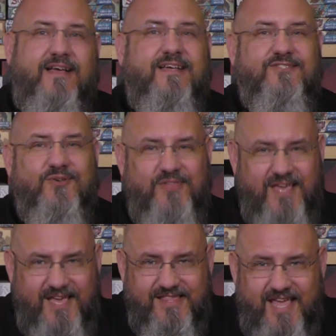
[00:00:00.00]
So
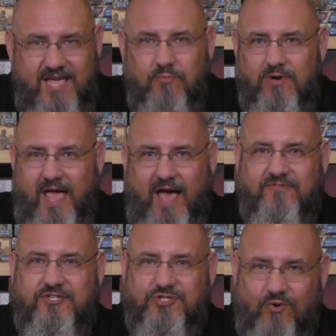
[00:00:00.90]
then they would
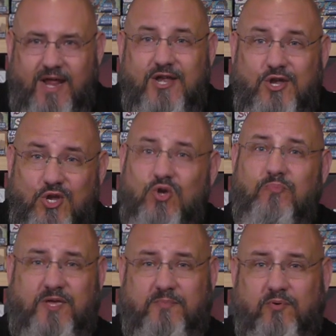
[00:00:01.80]
have to train
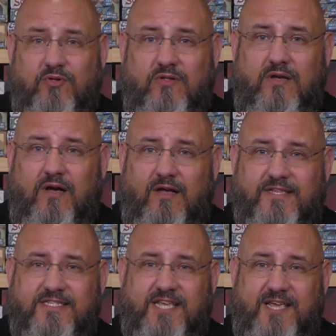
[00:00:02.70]
new people on
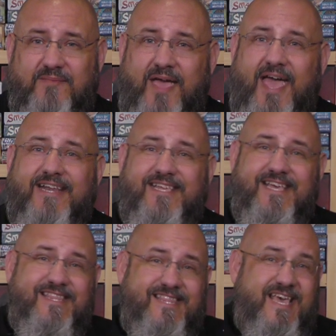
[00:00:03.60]
the team and
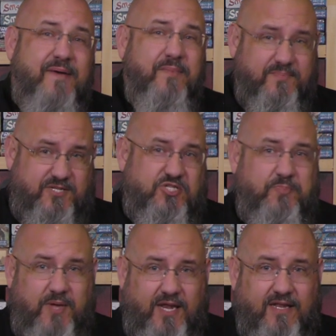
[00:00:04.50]
get them up to
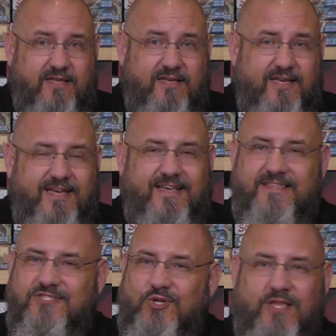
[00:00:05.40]
speed.
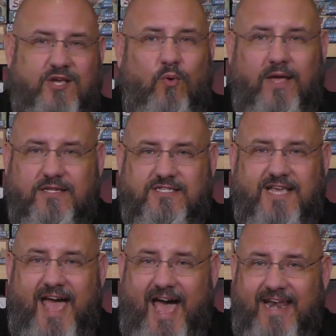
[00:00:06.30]
And this all equates
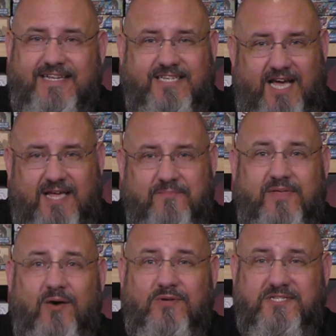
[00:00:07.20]
to added time
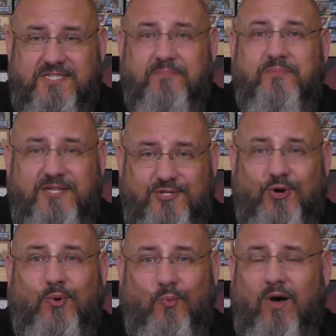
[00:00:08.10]
that we simply
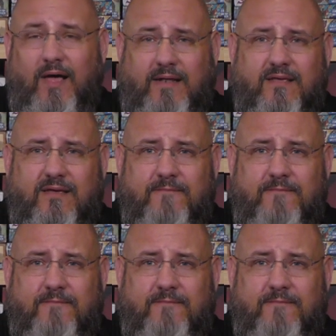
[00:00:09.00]
don't want.